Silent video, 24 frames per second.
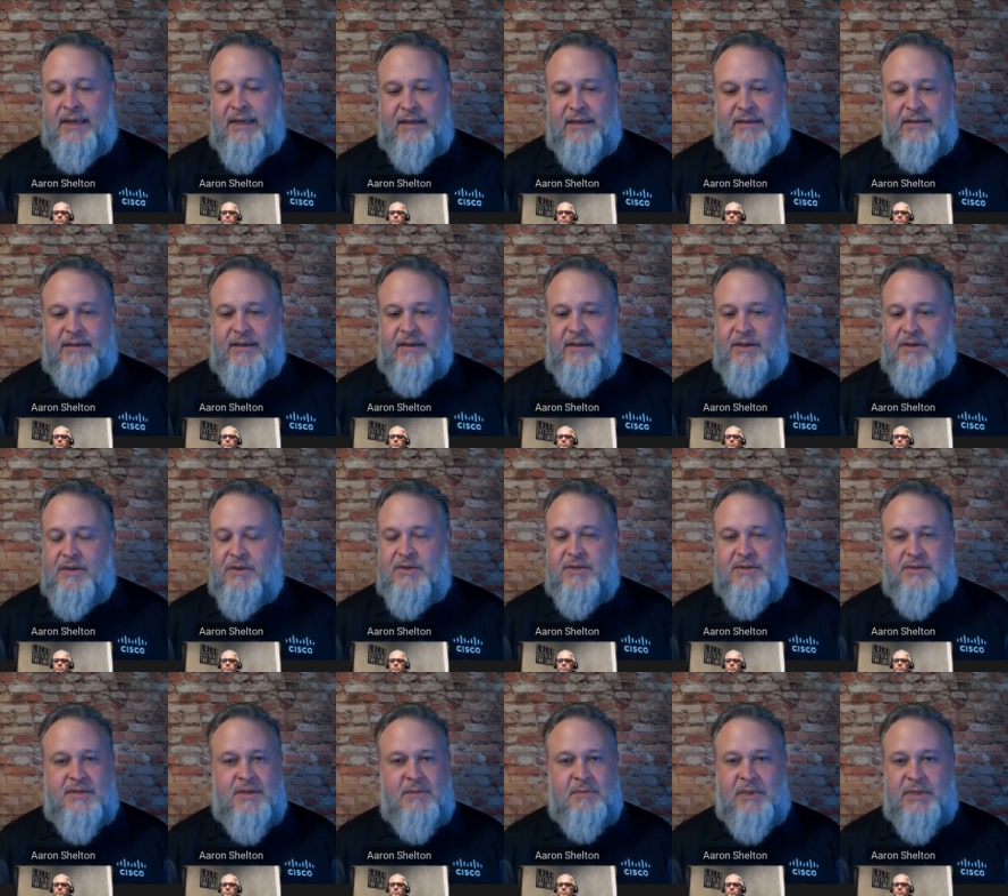and uh,
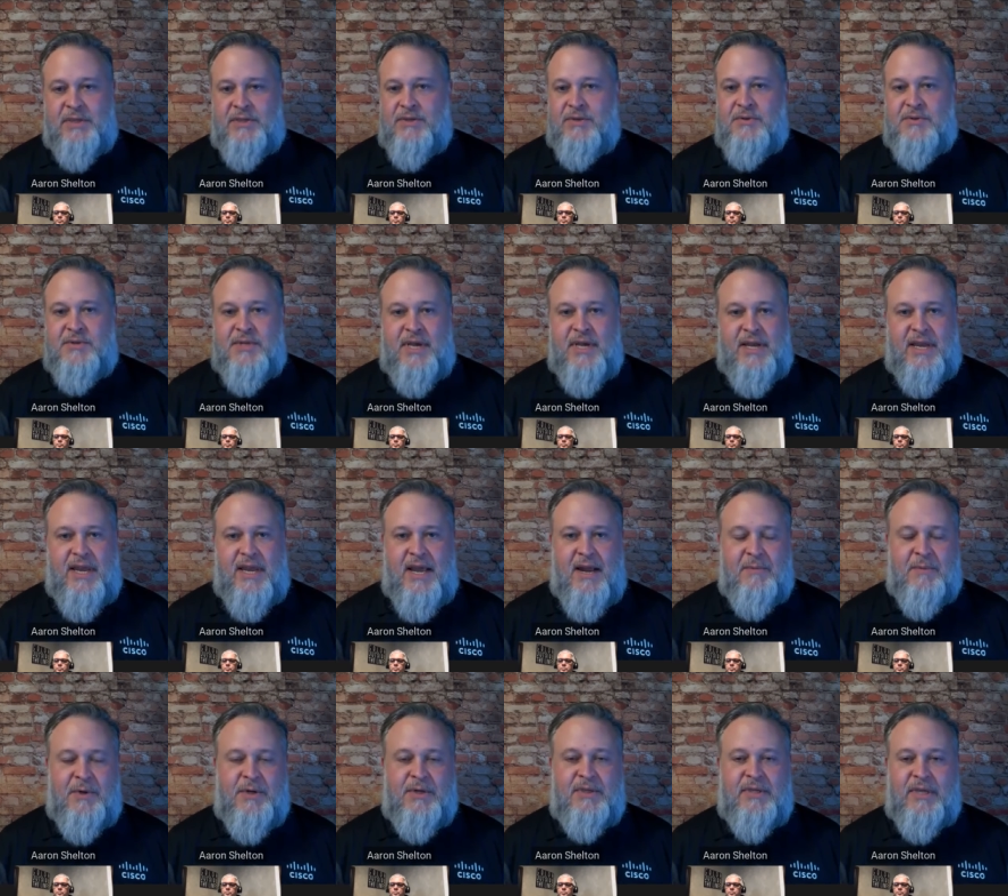you just simply choose that
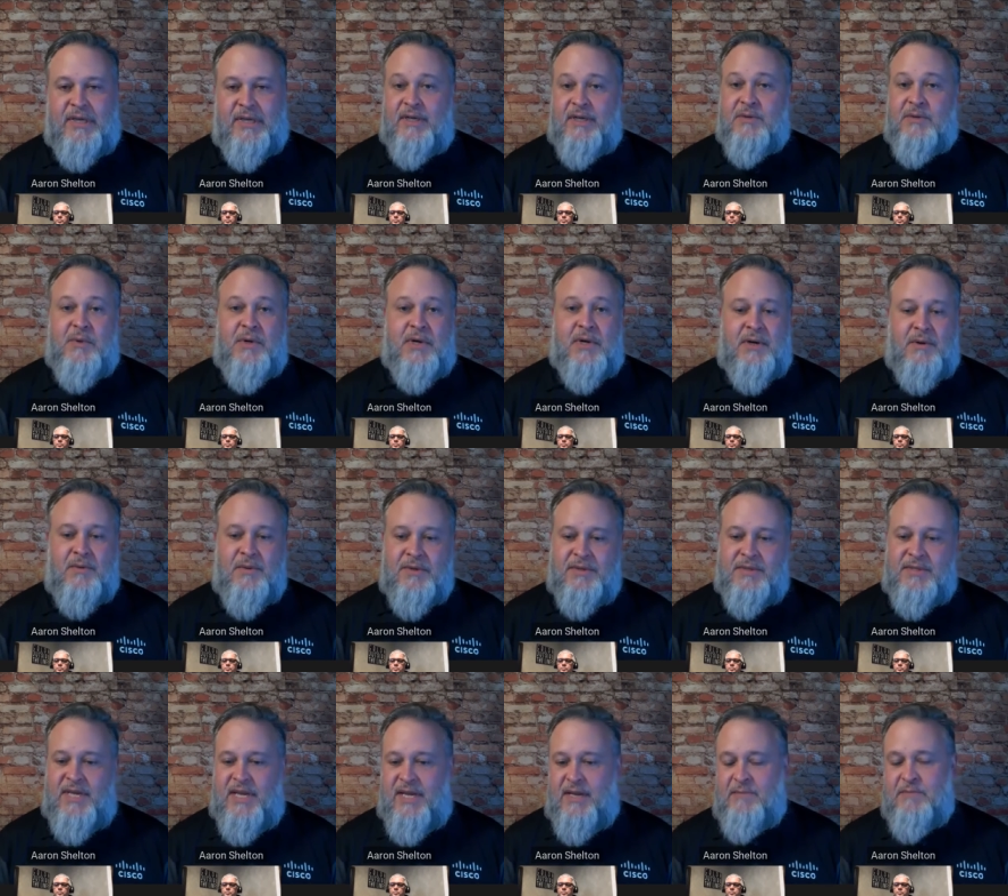camera, and it'll work
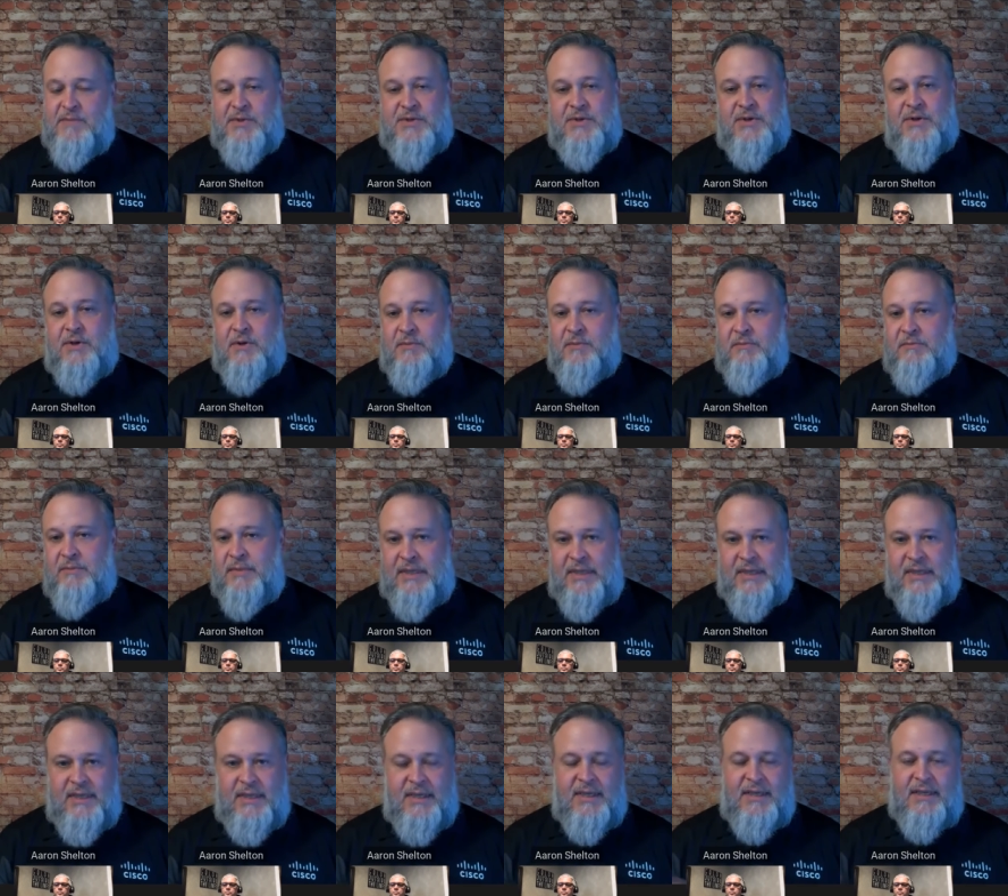with Teams, Zoom,
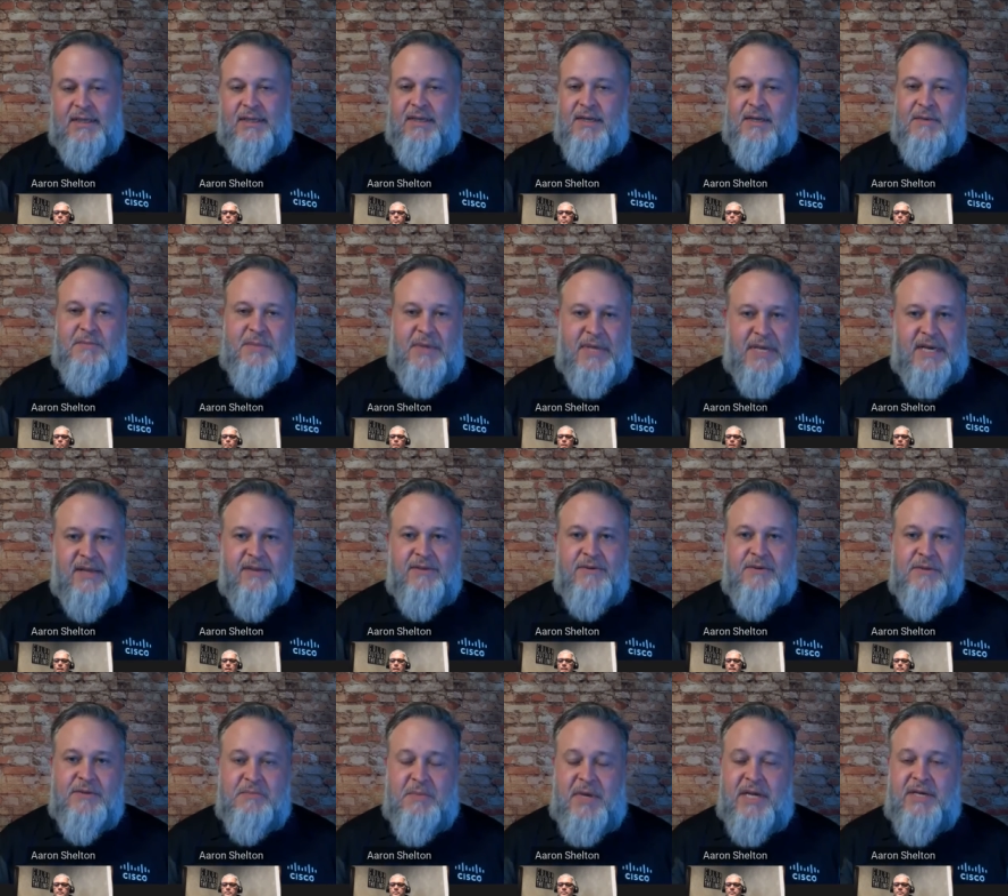um, any
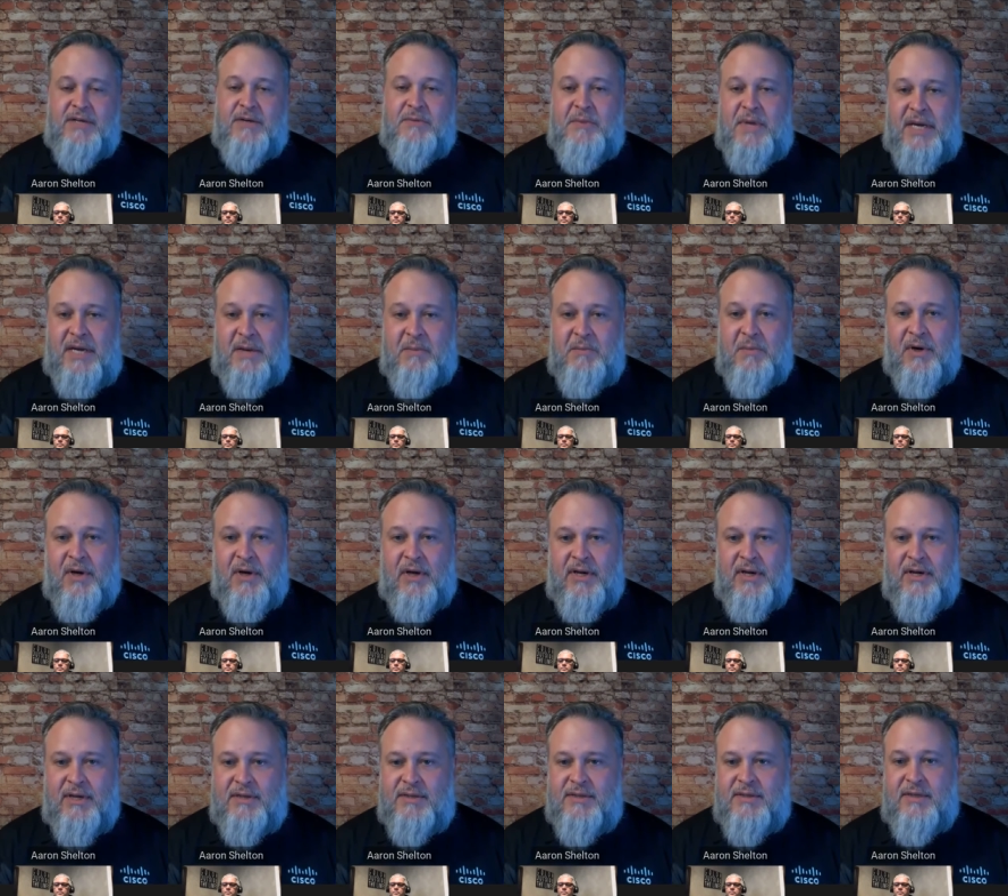of those major meeting
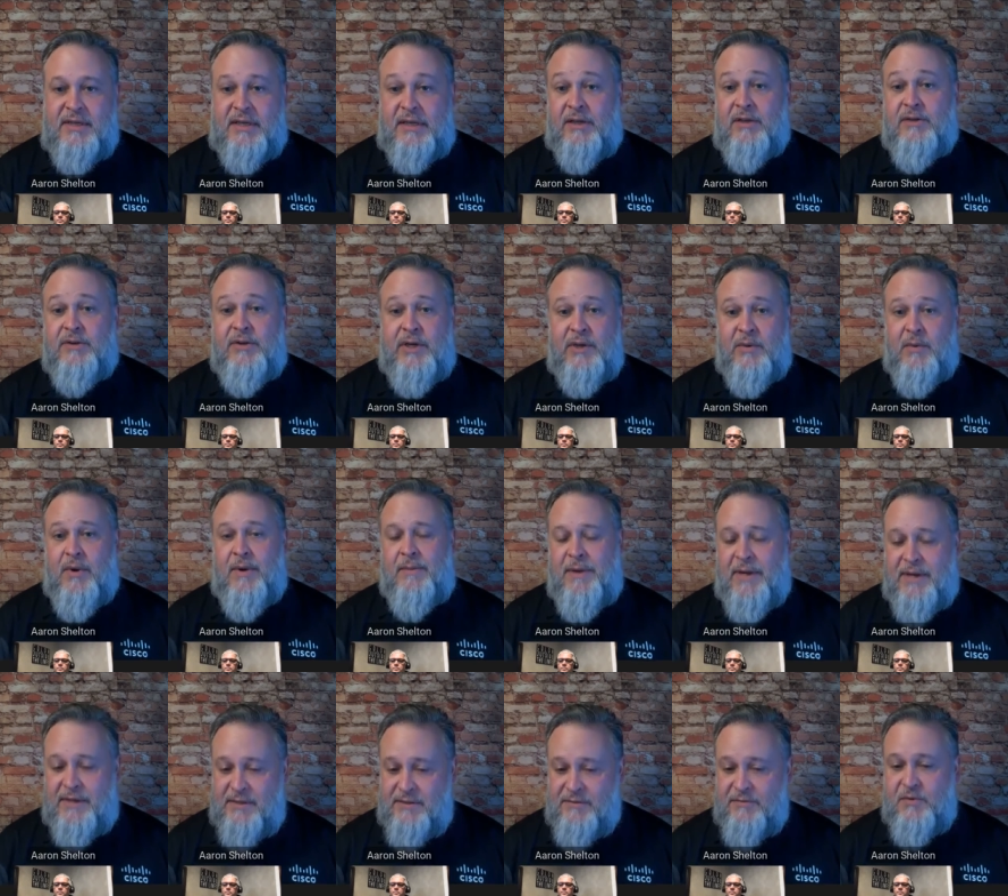products, including
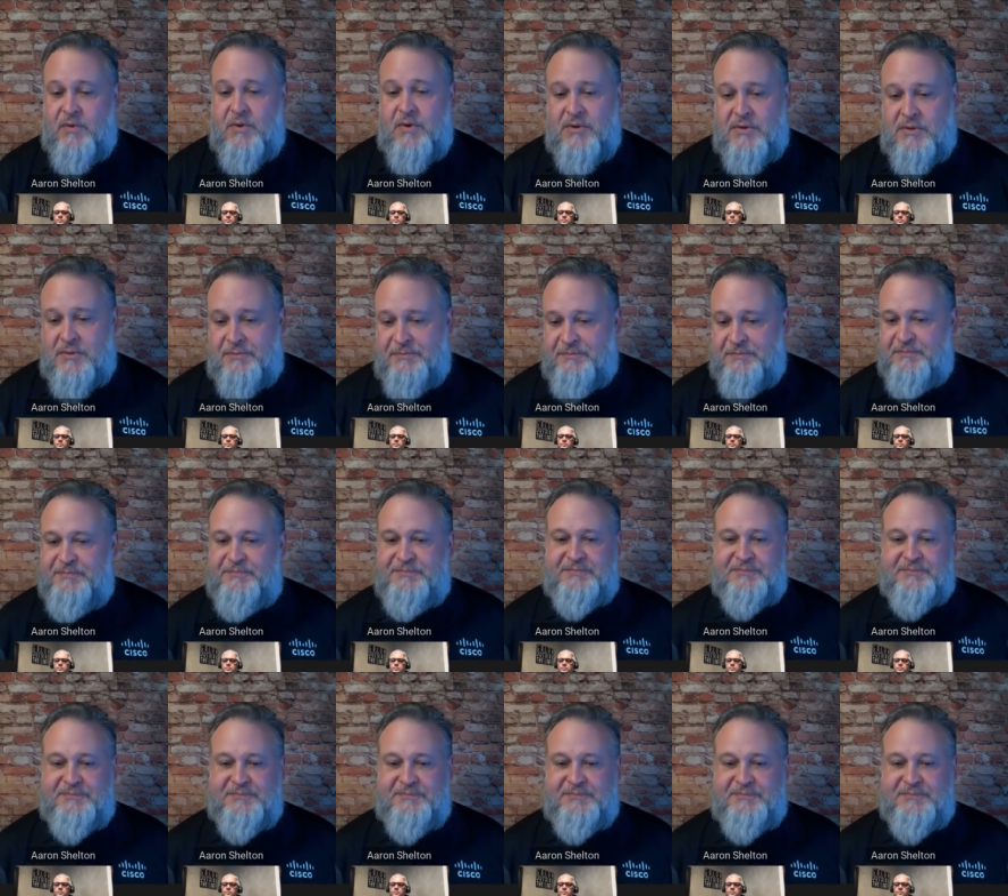WebEx, of course.